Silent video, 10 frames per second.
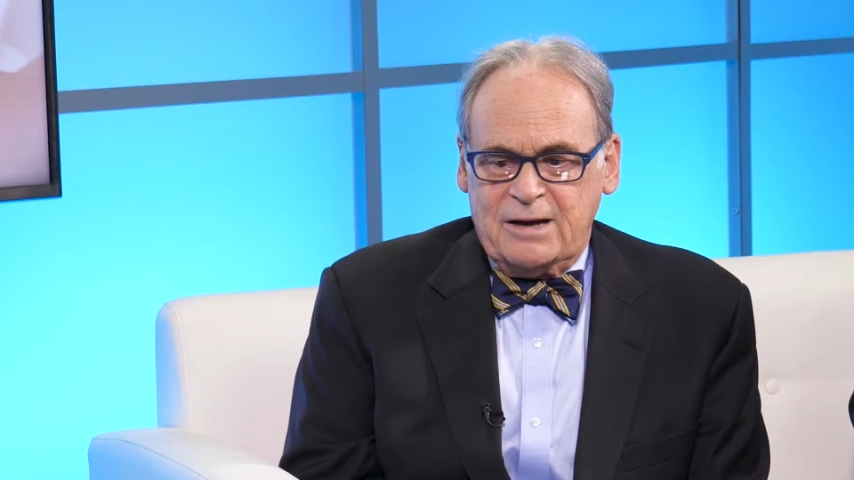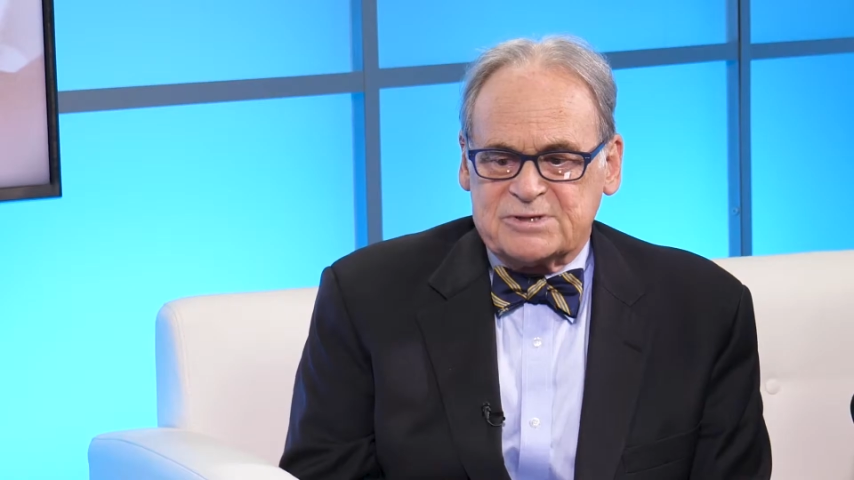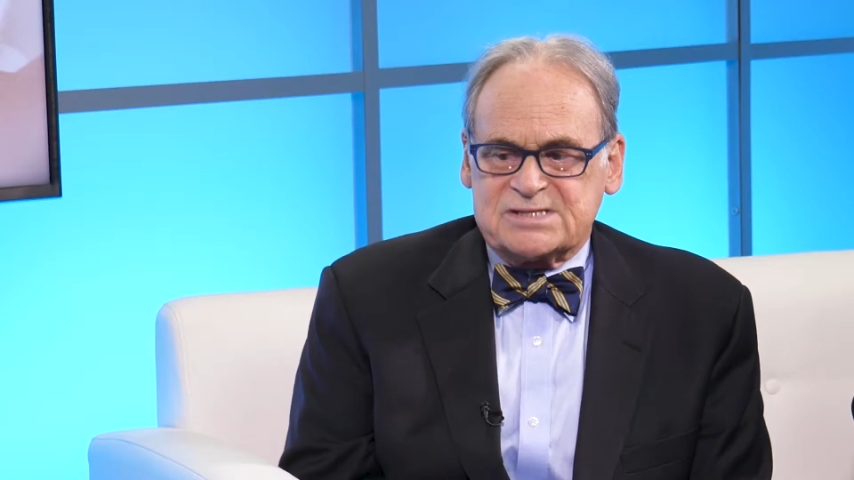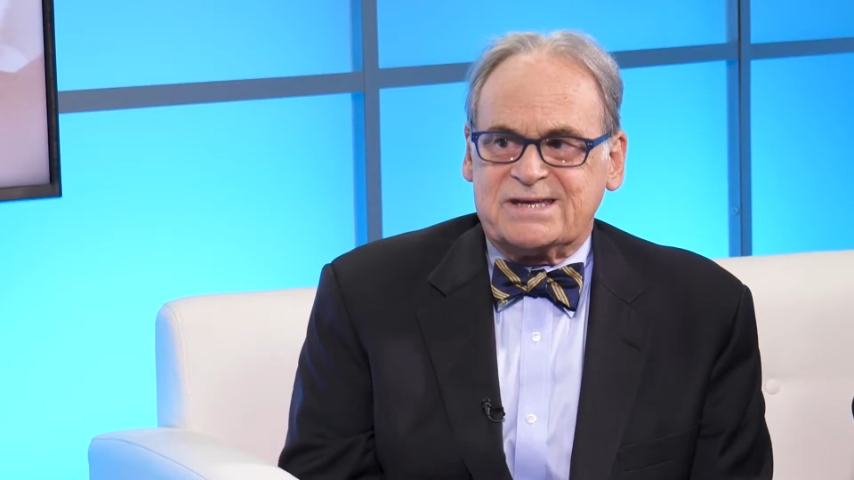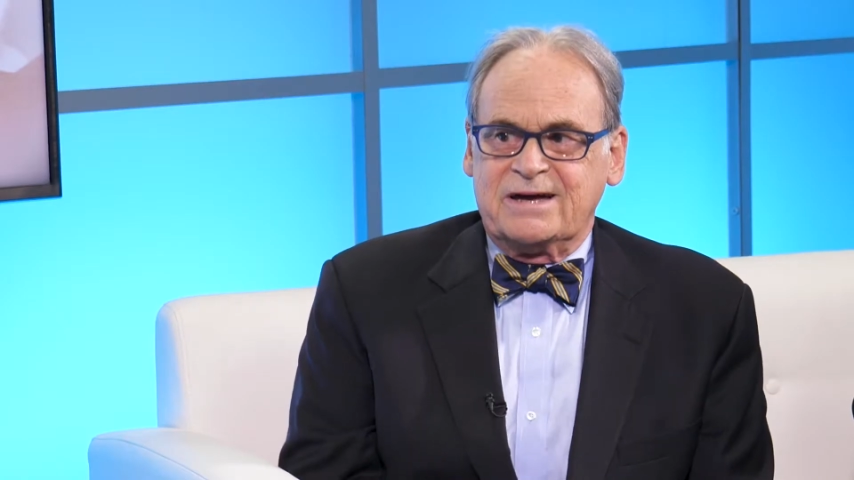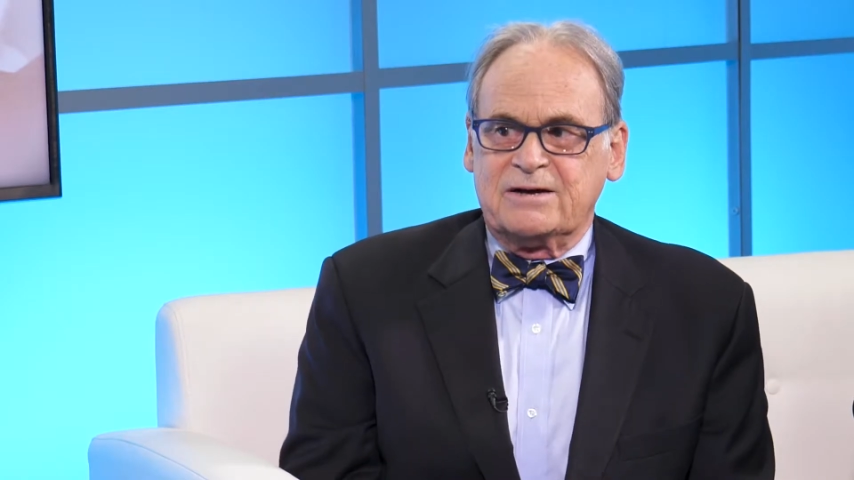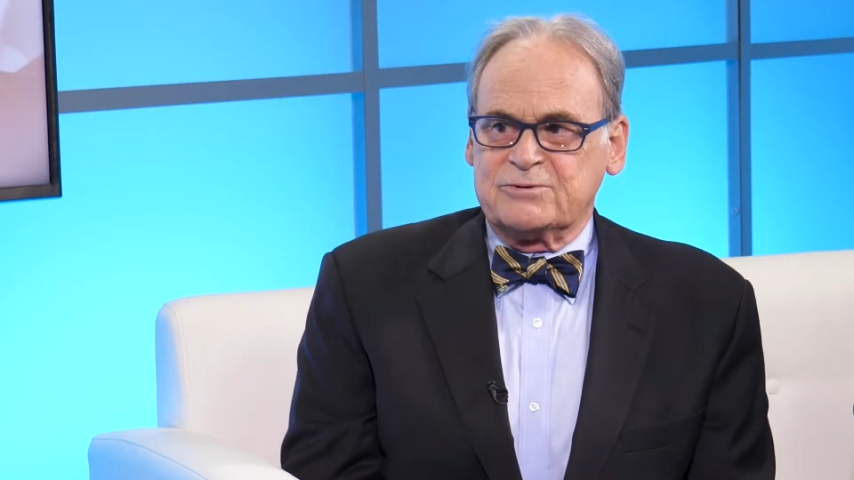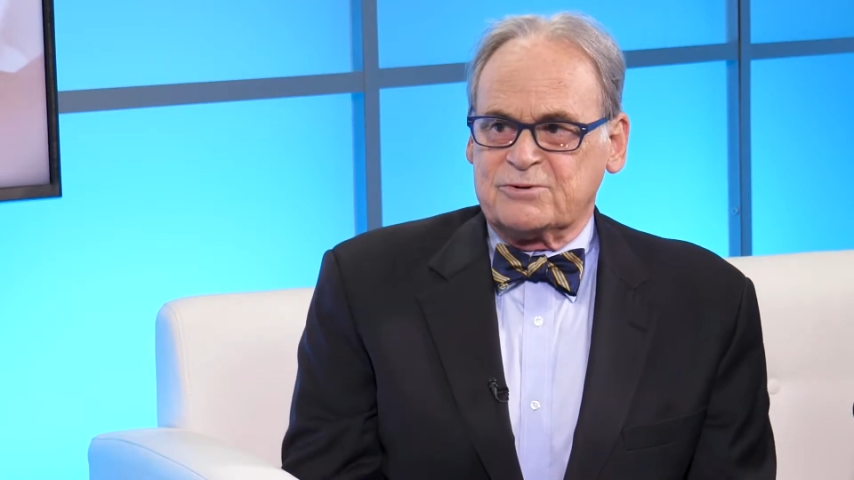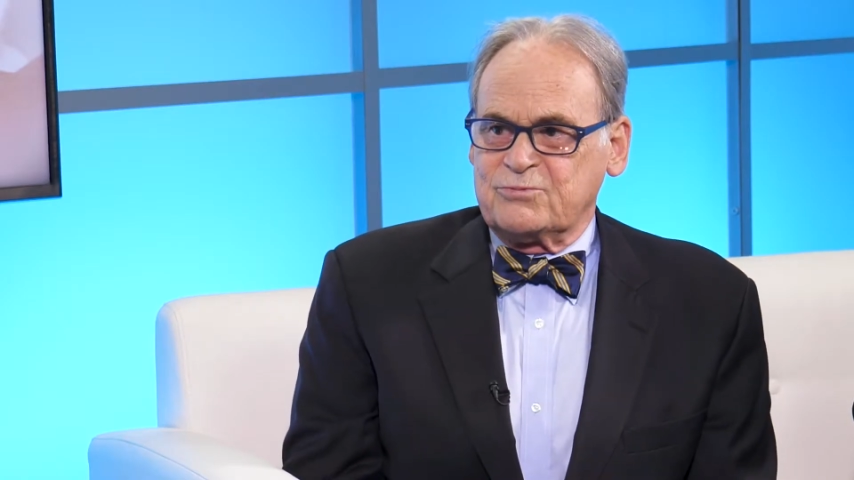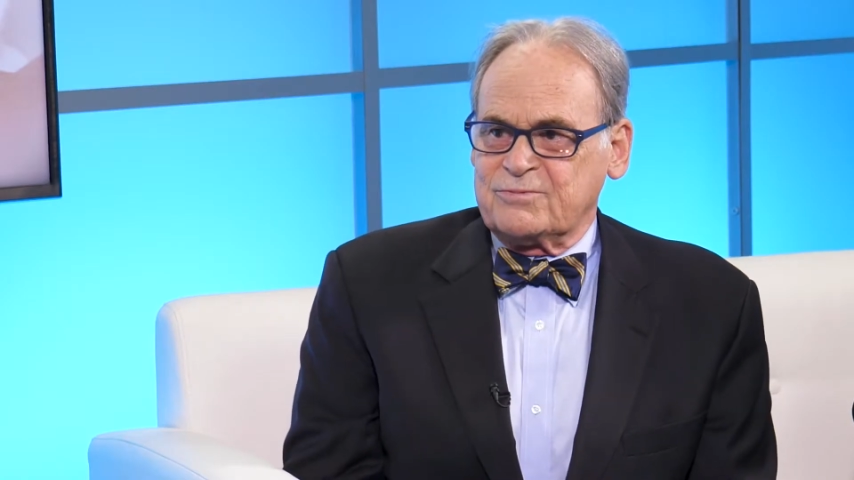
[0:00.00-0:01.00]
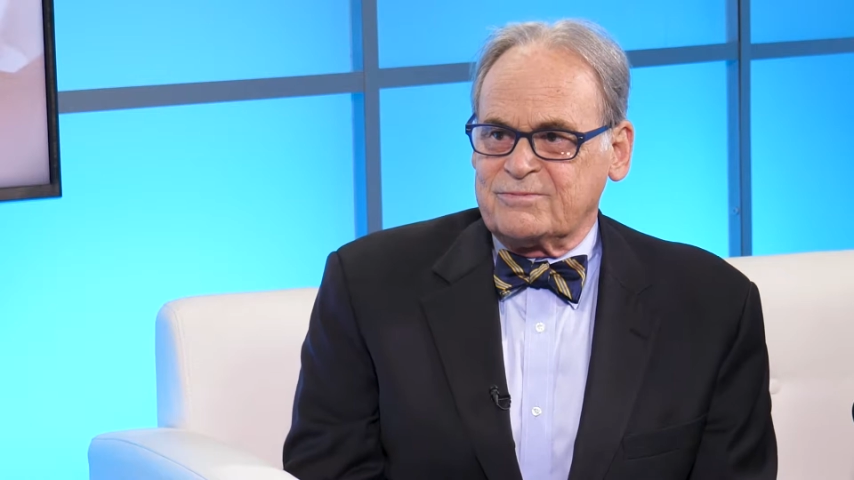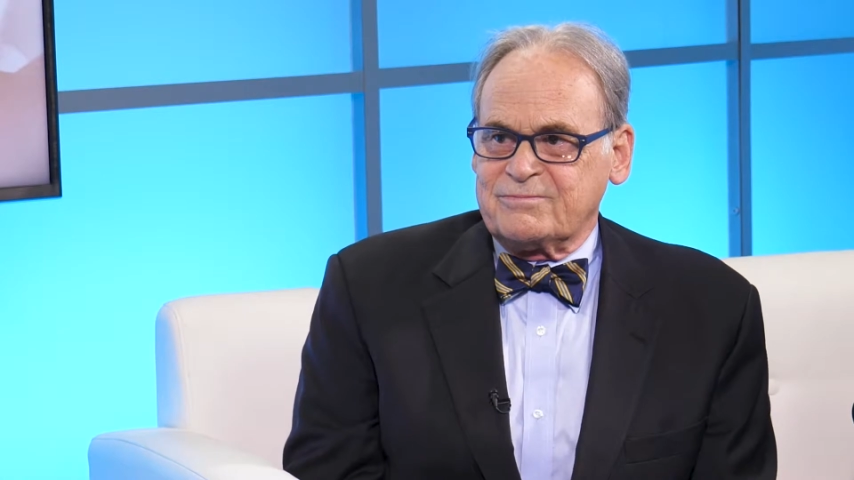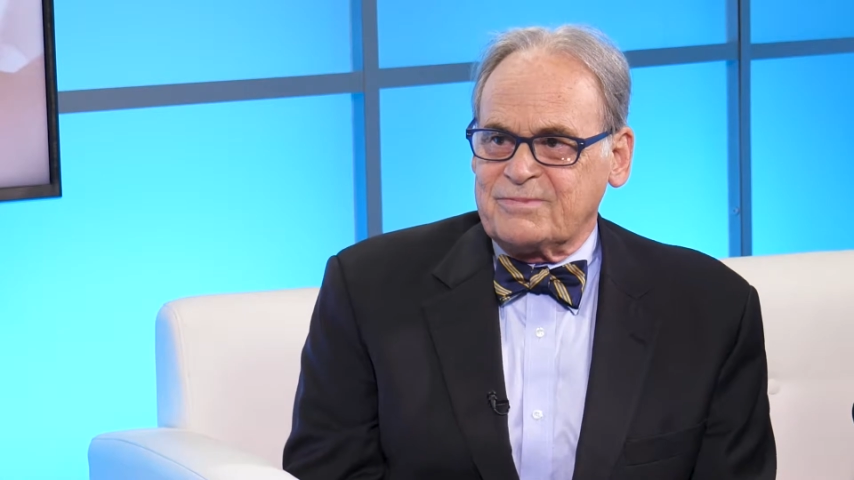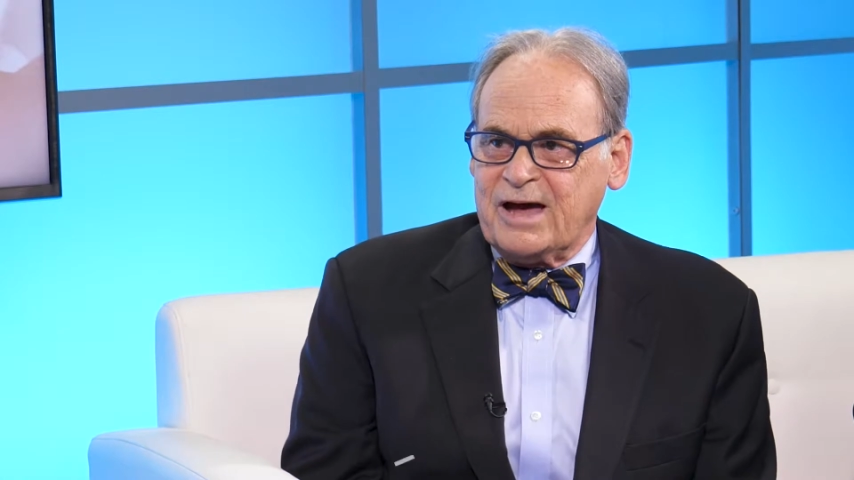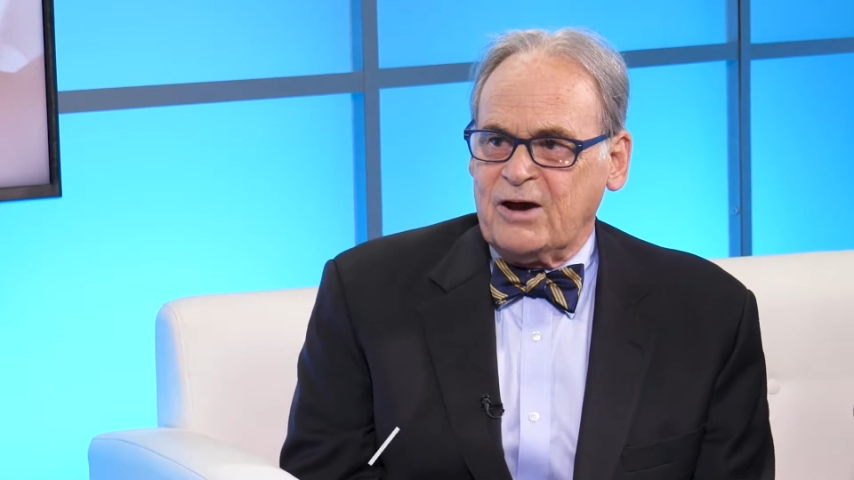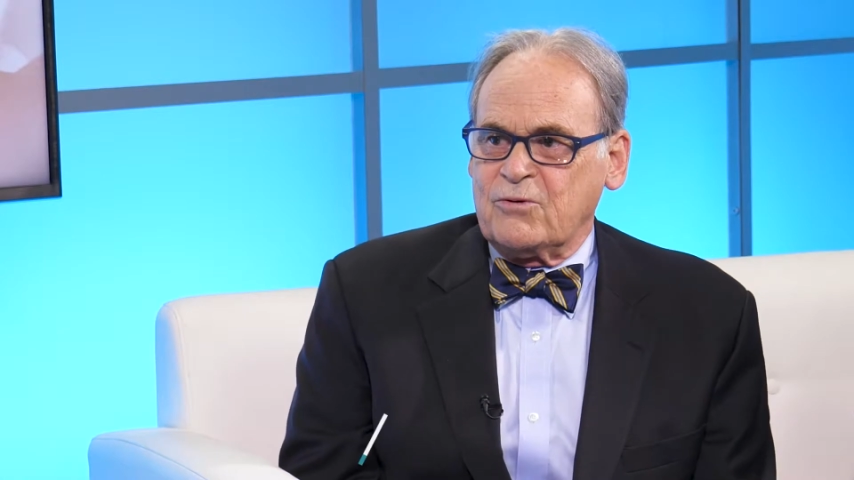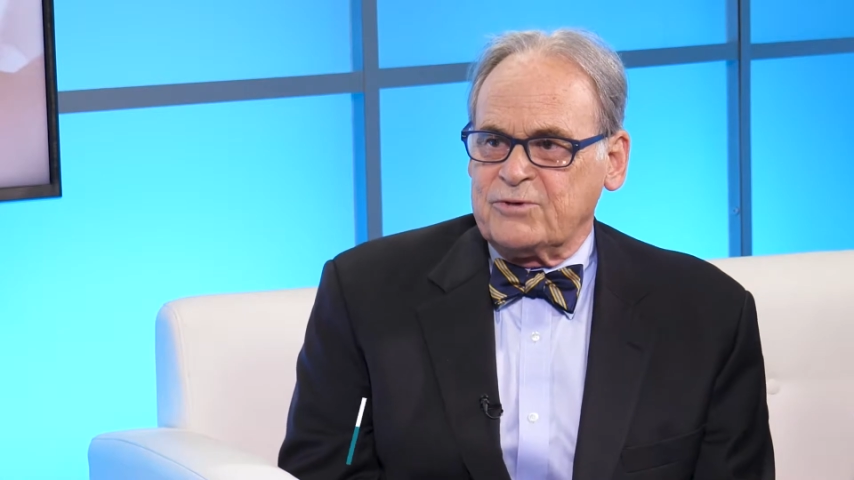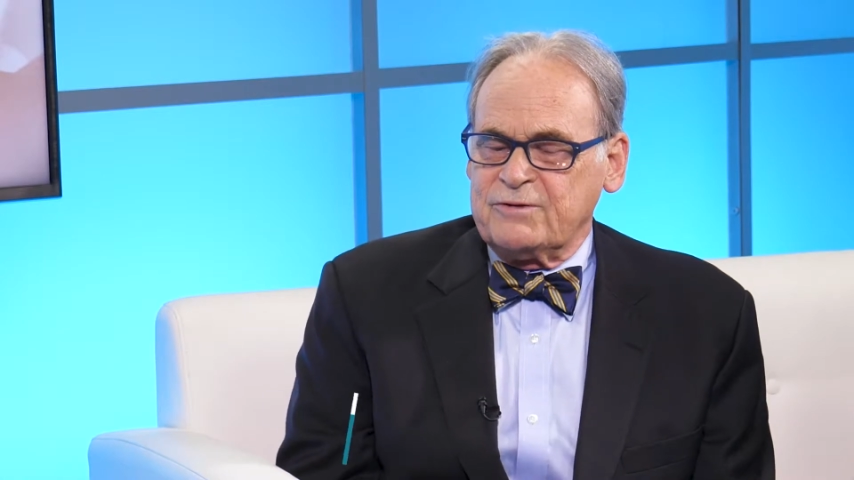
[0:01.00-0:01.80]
I'm astounded how,